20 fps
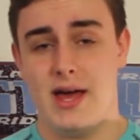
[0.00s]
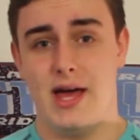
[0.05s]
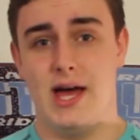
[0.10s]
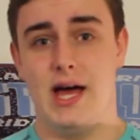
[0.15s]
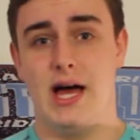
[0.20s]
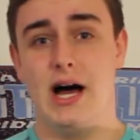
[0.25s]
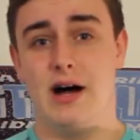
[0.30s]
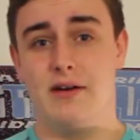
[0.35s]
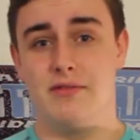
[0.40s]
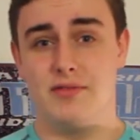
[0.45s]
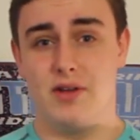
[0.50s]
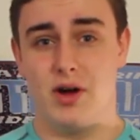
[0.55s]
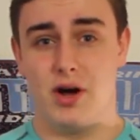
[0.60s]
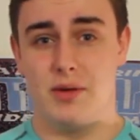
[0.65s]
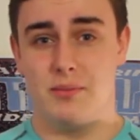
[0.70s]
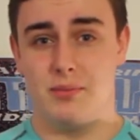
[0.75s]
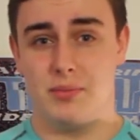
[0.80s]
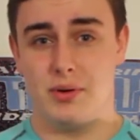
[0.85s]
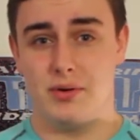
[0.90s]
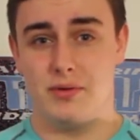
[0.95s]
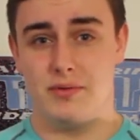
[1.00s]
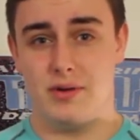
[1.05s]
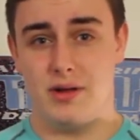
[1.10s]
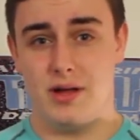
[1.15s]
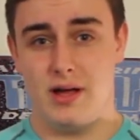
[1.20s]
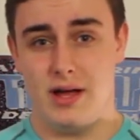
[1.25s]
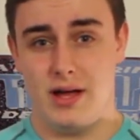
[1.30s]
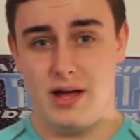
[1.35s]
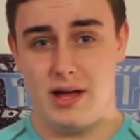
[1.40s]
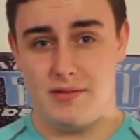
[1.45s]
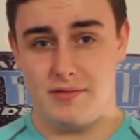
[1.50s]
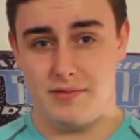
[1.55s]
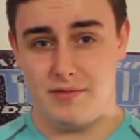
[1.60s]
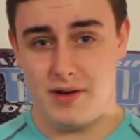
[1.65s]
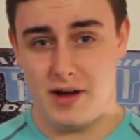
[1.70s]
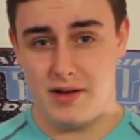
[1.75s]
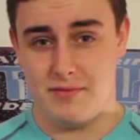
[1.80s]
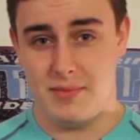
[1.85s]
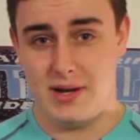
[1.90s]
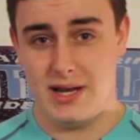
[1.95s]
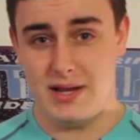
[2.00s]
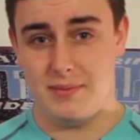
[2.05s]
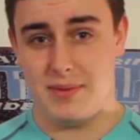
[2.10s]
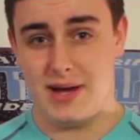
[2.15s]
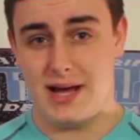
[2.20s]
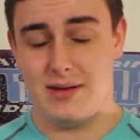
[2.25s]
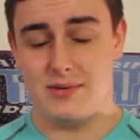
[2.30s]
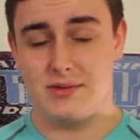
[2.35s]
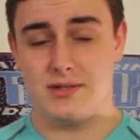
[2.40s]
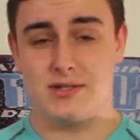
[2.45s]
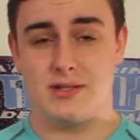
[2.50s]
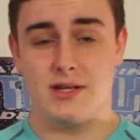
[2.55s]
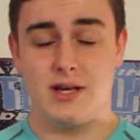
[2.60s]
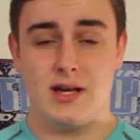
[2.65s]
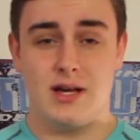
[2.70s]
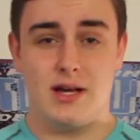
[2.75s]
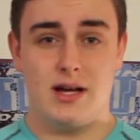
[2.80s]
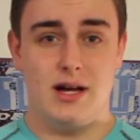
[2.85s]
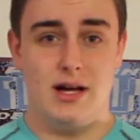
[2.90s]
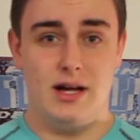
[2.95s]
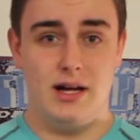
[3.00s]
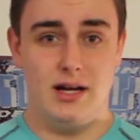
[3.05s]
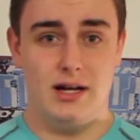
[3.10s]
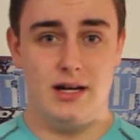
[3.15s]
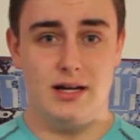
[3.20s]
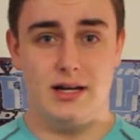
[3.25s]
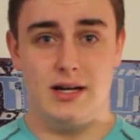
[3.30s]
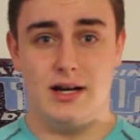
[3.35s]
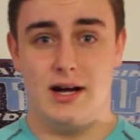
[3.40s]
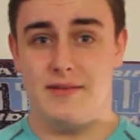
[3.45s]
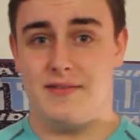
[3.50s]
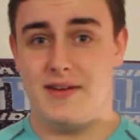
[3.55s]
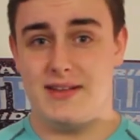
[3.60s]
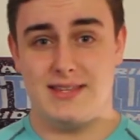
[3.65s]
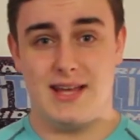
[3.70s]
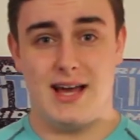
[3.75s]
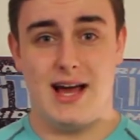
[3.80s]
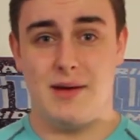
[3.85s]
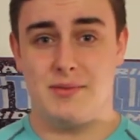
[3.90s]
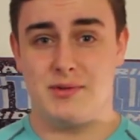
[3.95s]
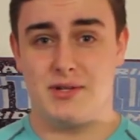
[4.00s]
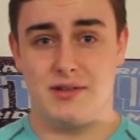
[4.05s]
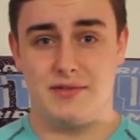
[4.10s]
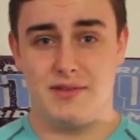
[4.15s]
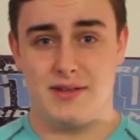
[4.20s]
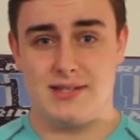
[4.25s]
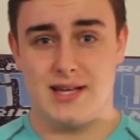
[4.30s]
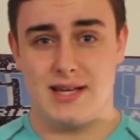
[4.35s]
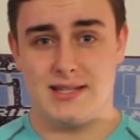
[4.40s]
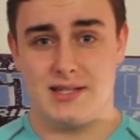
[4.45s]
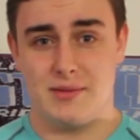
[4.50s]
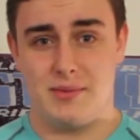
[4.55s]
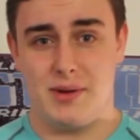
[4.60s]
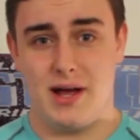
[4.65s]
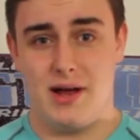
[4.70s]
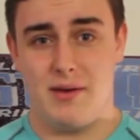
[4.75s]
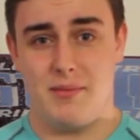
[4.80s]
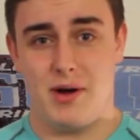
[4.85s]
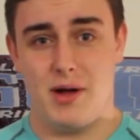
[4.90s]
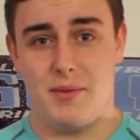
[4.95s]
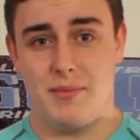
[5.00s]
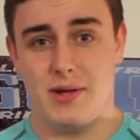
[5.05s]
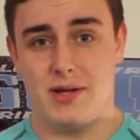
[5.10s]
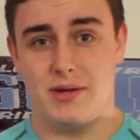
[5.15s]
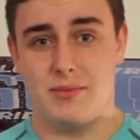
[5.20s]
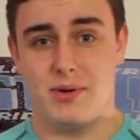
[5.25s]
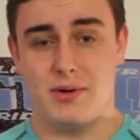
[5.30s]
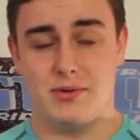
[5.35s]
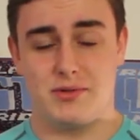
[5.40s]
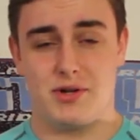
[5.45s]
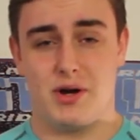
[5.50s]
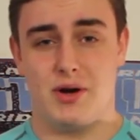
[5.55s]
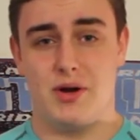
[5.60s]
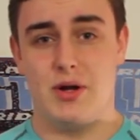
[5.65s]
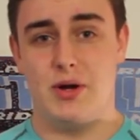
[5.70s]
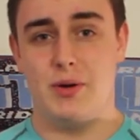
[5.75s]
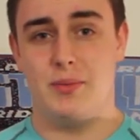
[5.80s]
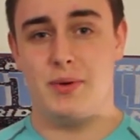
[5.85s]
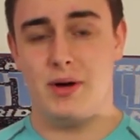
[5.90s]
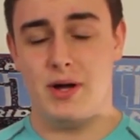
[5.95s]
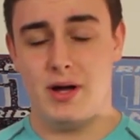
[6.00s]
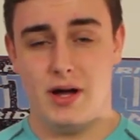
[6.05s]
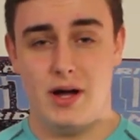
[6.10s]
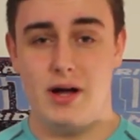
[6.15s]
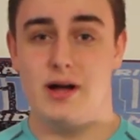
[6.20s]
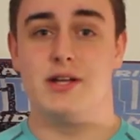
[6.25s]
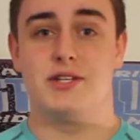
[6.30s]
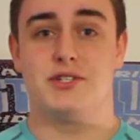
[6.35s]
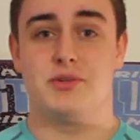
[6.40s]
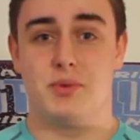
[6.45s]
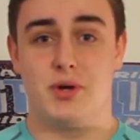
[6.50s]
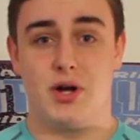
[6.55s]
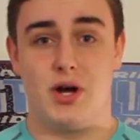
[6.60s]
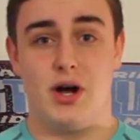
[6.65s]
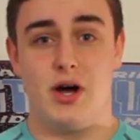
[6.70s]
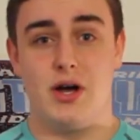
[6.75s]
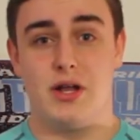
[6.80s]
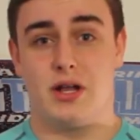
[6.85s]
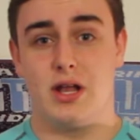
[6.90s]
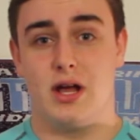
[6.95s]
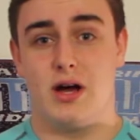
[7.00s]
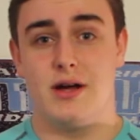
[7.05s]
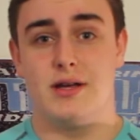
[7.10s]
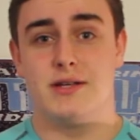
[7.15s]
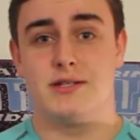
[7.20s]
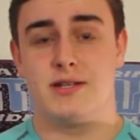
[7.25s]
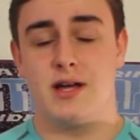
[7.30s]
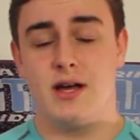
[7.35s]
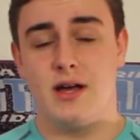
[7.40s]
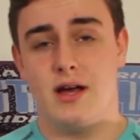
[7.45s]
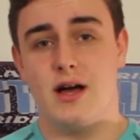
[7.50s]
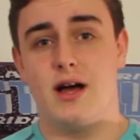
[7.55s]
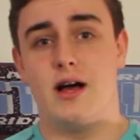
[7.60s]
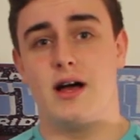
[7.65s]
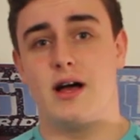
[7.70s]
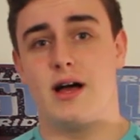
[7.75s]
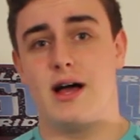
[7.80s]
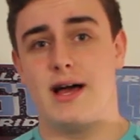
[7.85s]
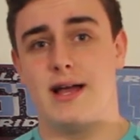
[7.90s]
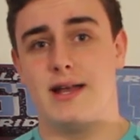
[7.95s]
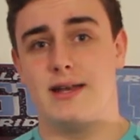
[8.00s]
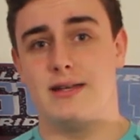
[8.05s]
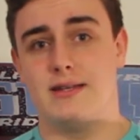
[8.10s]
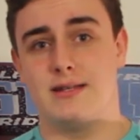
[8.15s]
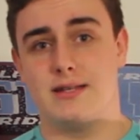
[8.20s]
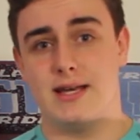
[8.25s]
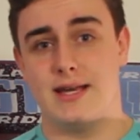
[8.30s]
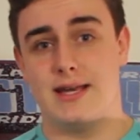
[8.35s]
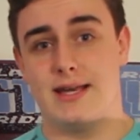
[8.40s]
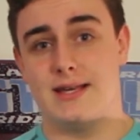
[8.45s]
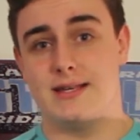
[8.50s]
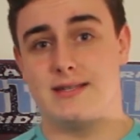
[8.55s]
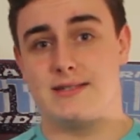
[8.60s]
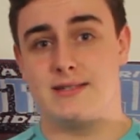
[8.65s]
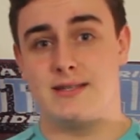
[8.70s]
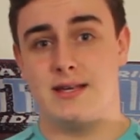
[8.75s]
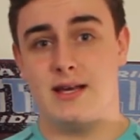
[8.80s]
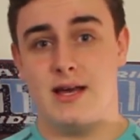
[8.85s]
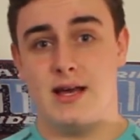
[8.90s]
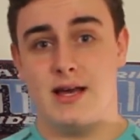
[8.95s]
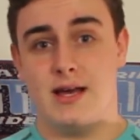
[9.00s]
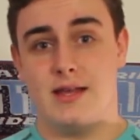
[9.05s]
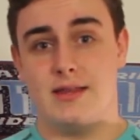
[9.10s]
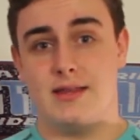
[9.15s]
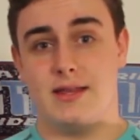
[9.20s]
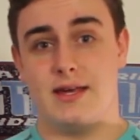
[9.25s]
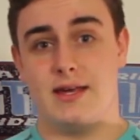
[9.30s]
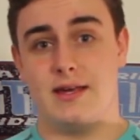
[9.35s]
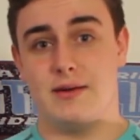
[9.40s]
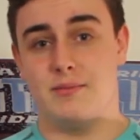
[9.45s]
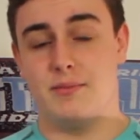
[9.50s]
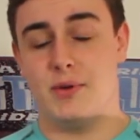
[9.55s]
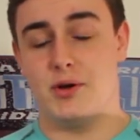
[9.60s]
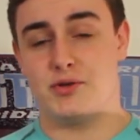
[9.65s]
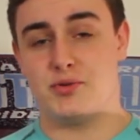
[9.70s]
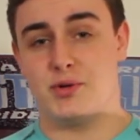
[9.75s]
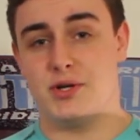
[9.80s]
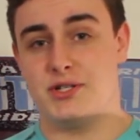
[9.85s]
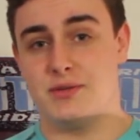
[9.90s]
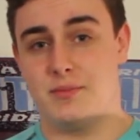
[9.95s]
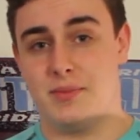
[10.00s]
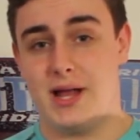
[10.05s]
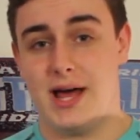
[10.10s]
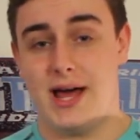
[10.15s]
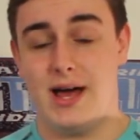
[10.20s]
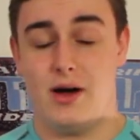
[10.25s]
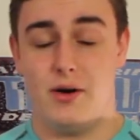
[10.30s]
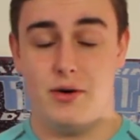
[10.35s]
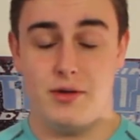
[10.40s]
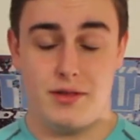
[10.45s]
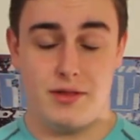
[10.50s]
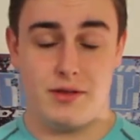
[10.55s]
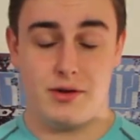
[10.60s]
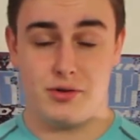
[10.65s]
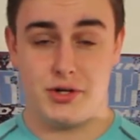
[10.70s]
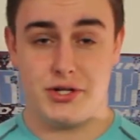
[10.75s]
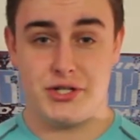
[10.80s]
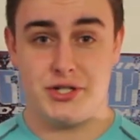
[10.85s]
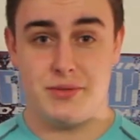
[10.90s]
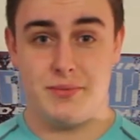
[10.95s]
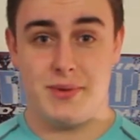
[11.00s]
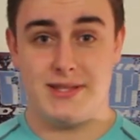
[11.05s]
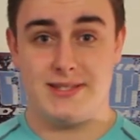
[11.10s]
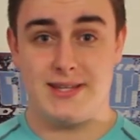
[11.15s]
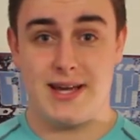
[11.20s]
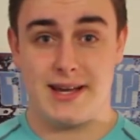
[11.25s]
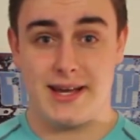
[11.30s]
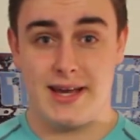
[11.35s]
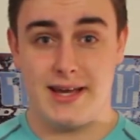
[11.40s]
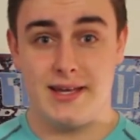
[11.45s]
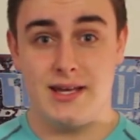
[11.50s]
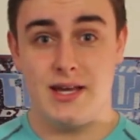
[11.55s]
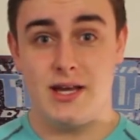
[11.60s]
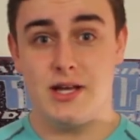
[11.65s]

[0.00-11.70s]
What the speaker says: of £9.5 million. Absolutely fantastic player in my opinion when I was growing up. He's someone I idolised, and he is the most recent player other than Christian Benteke